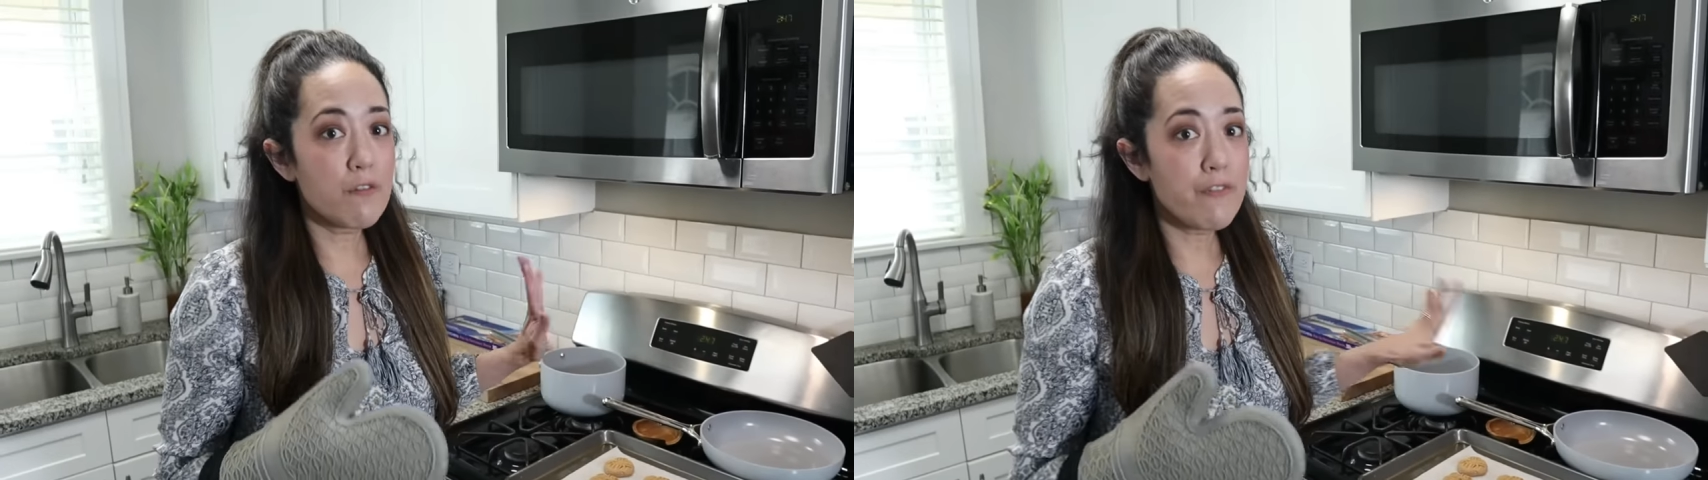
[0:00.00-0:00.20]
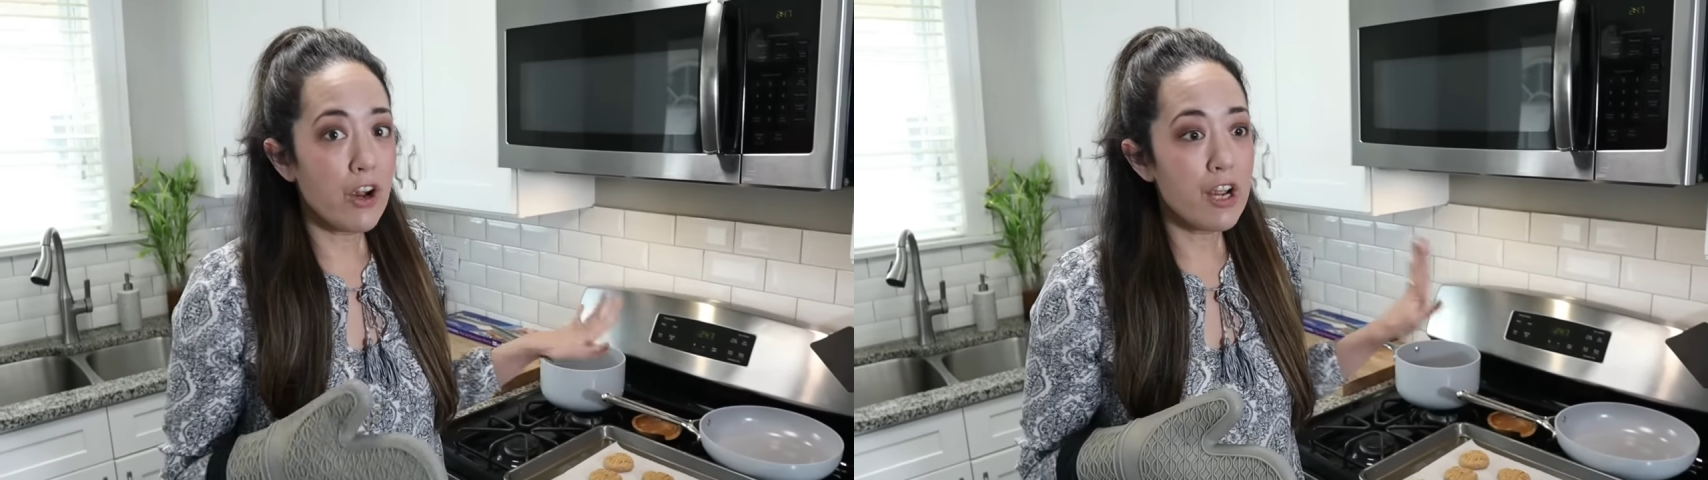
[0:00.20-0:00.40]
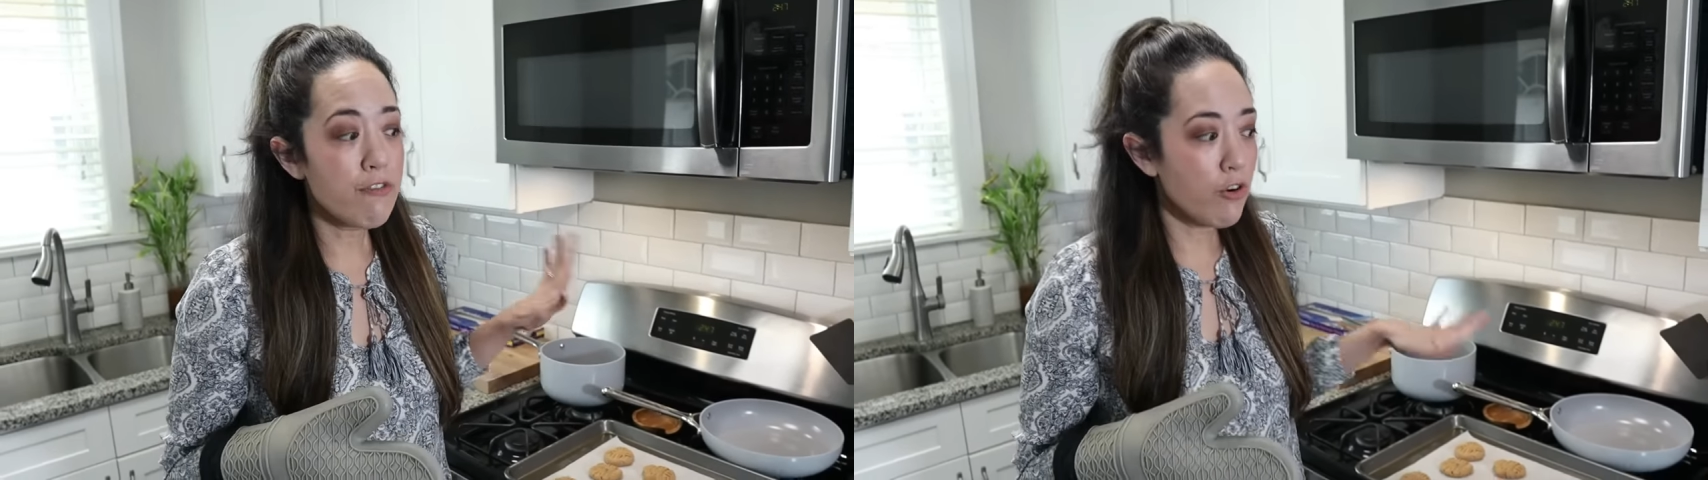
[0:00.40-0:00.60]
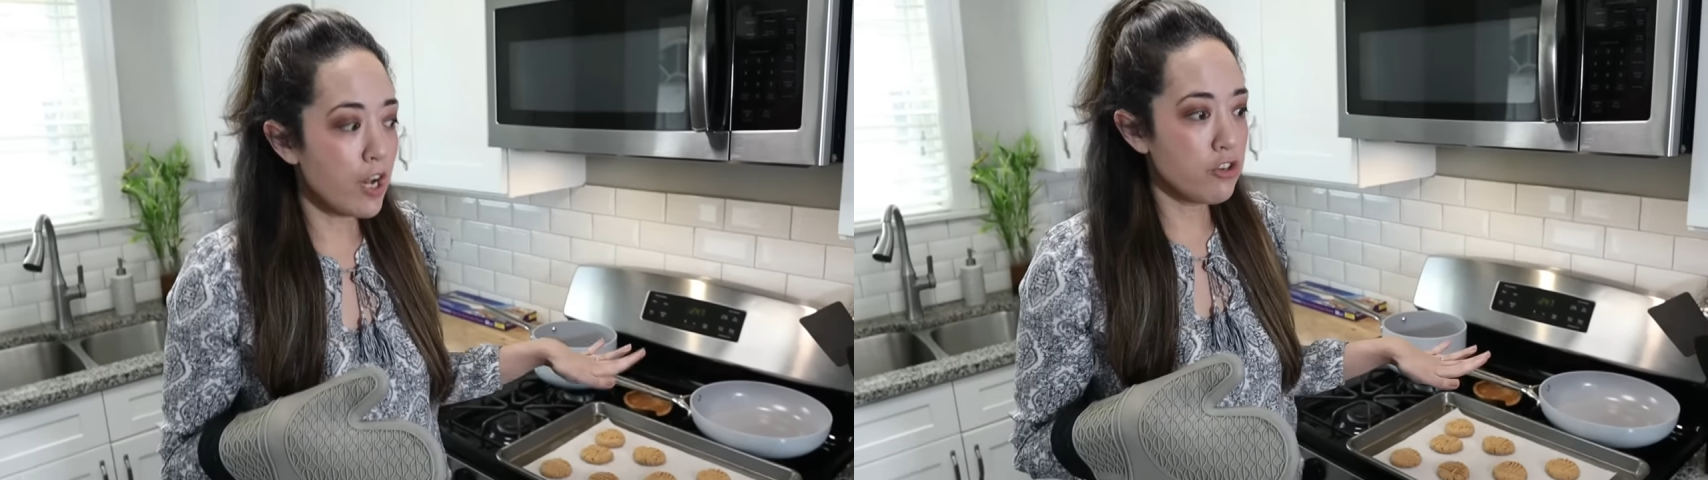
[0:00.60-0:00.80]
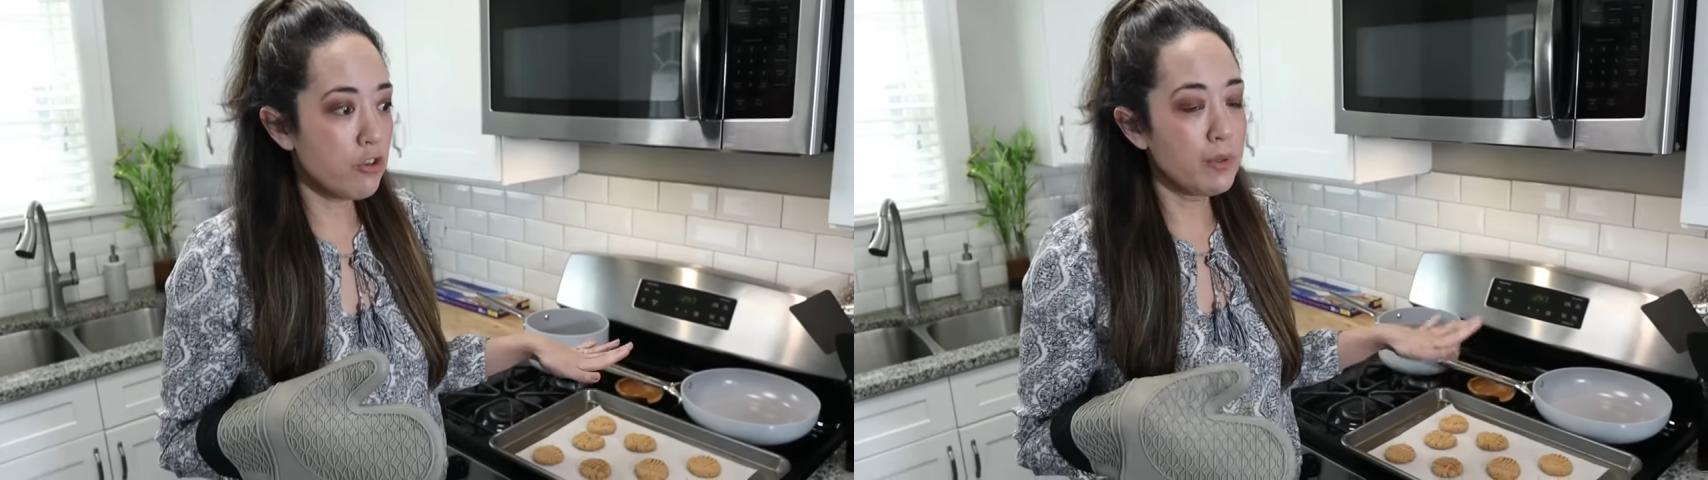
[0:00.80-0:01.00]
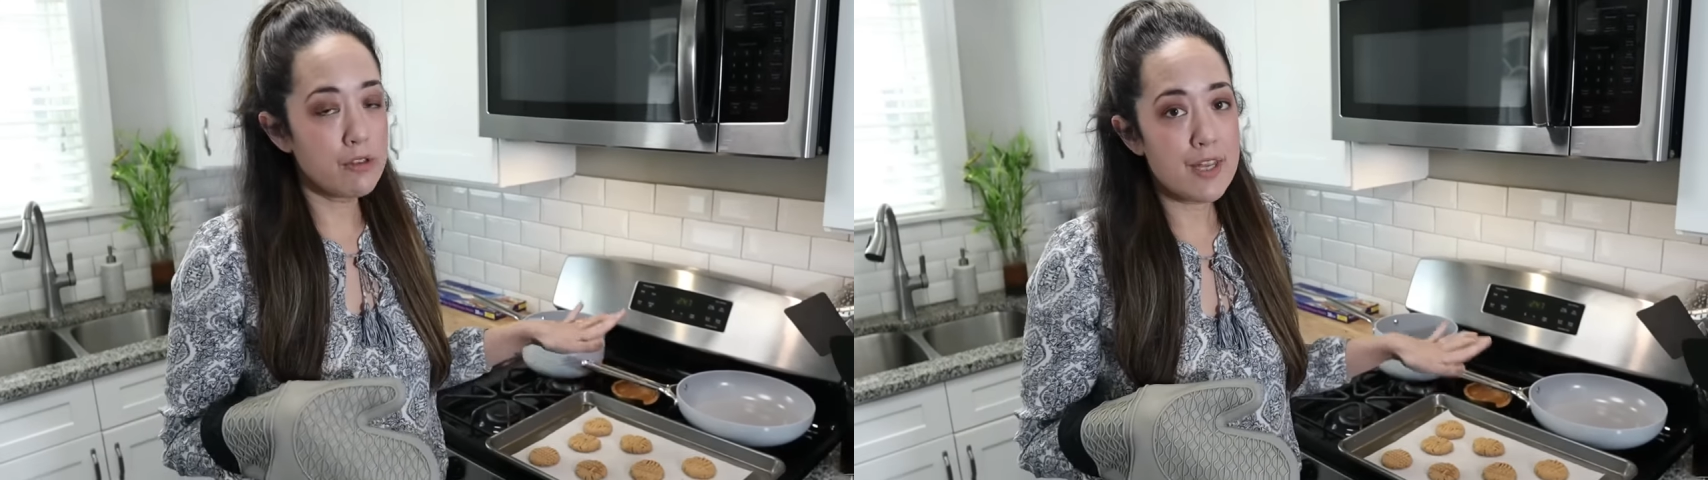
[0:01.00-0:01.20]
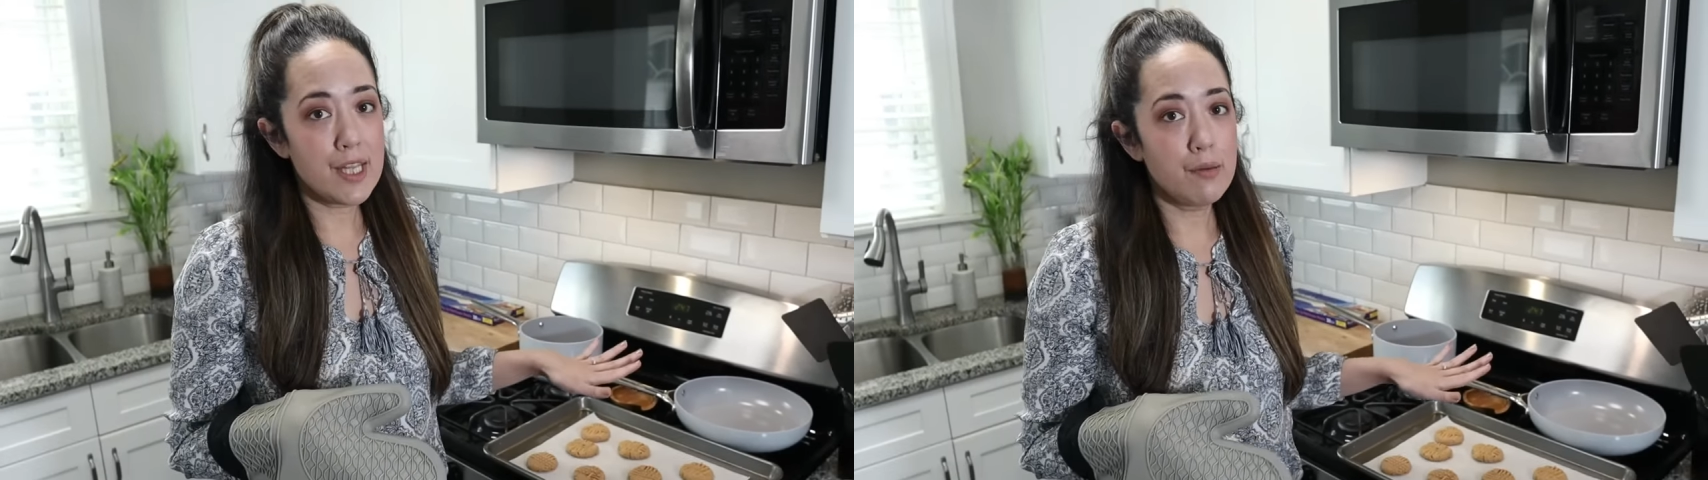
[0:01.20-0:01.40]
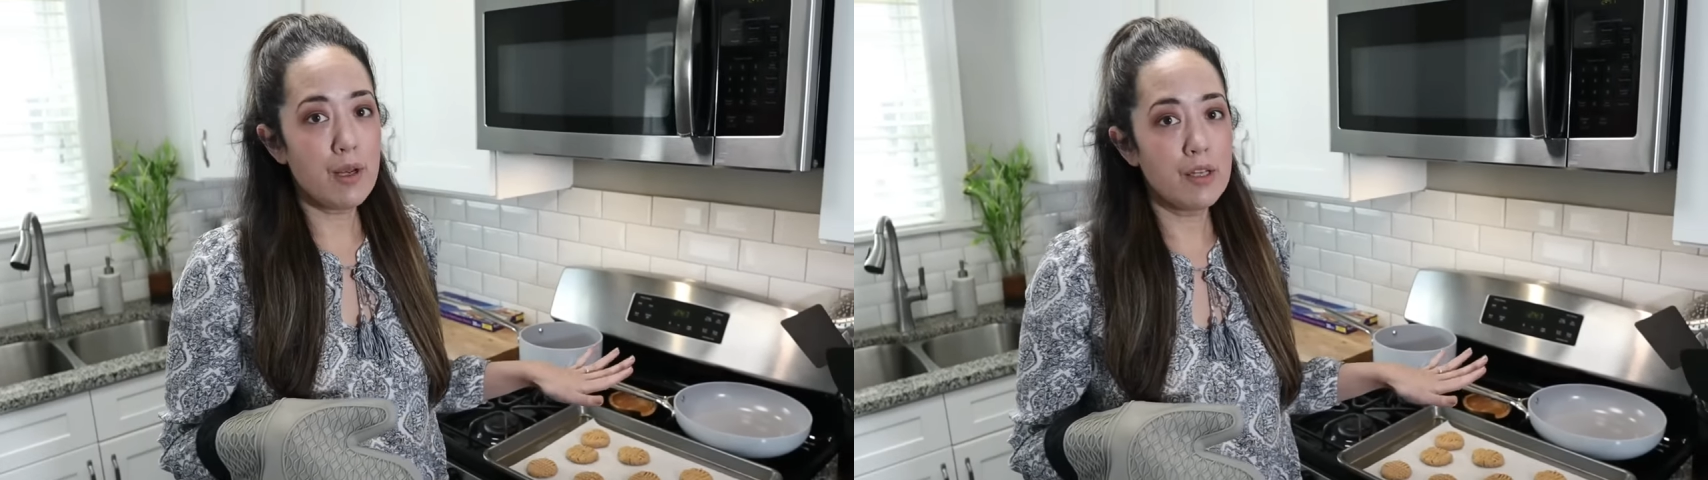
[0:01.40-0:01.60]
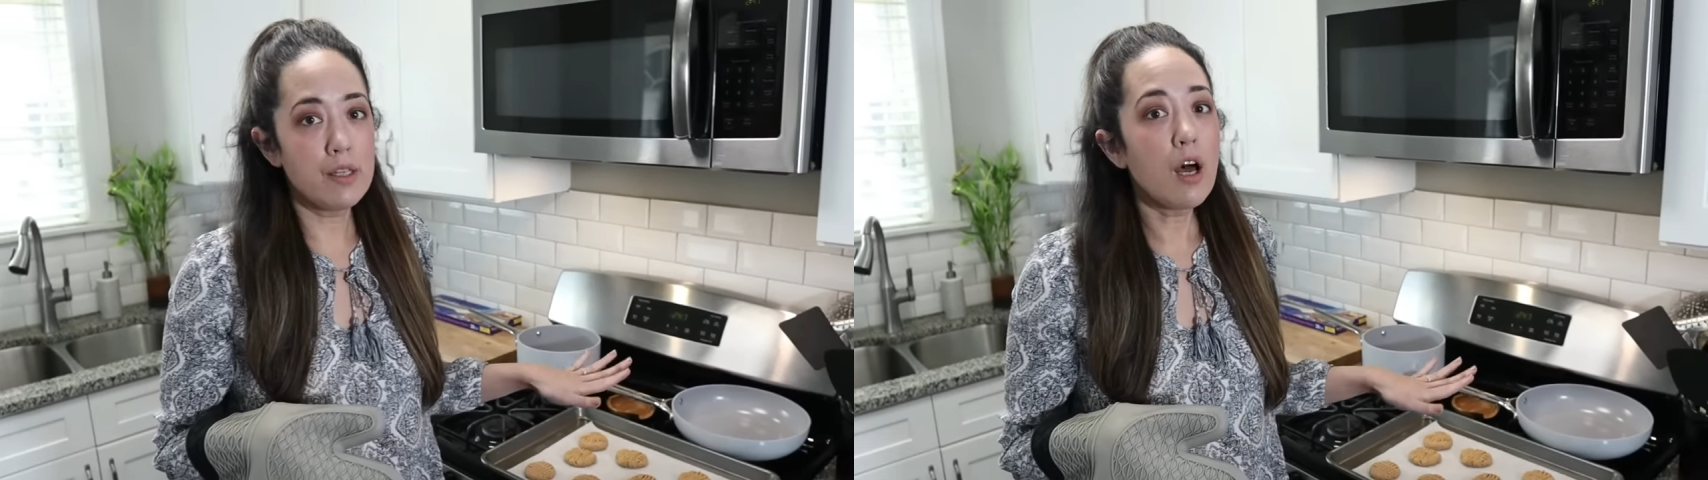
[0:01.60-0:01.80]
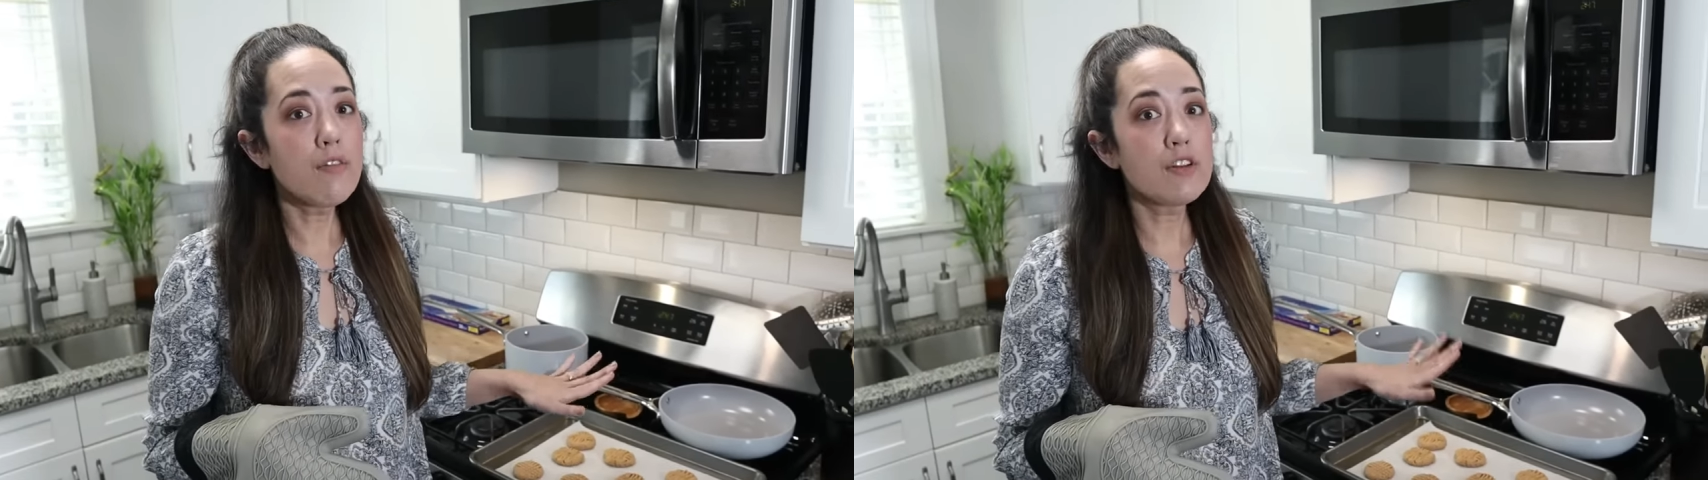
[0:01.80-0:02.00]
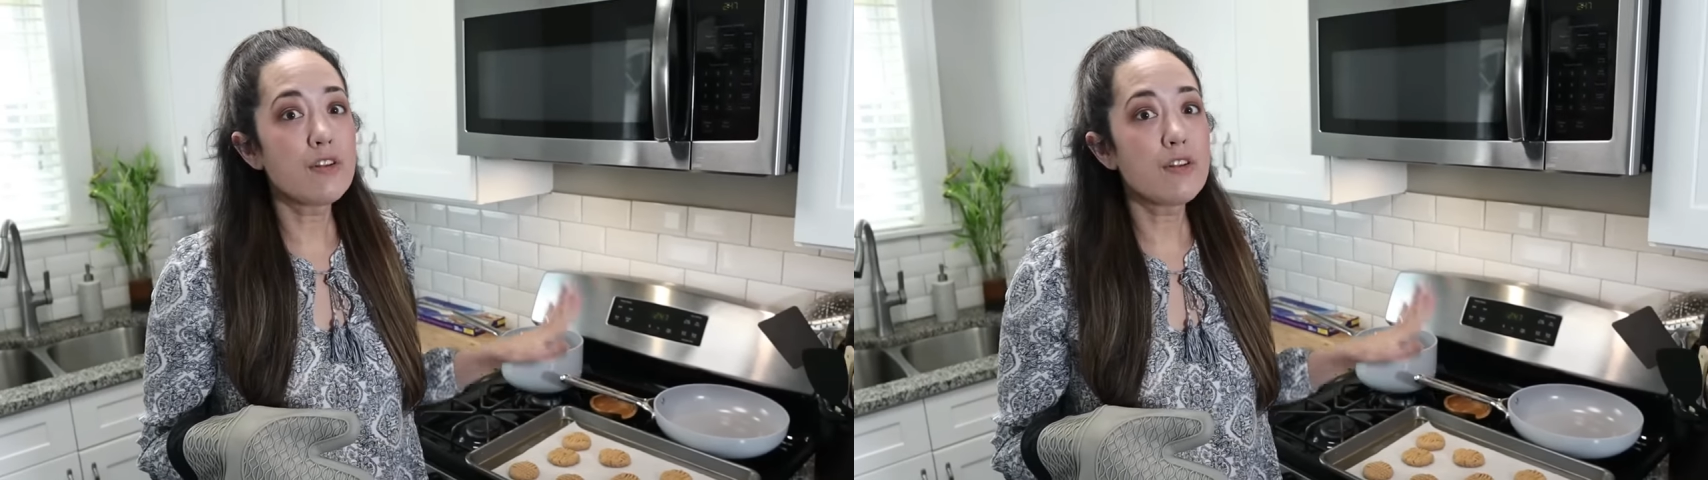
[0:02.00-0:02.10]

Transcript: very fragile when you take them out of the oven,